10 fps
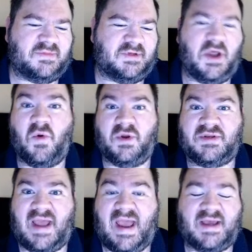know what
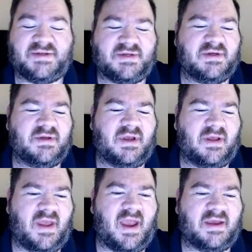to ask,
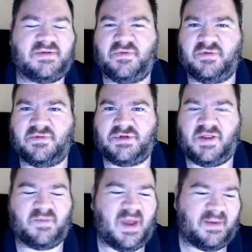they ask for
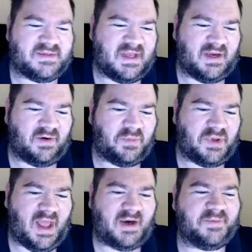John the Baptist's head on a
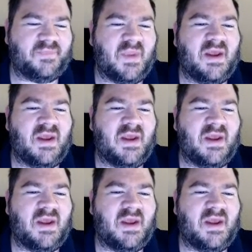platter.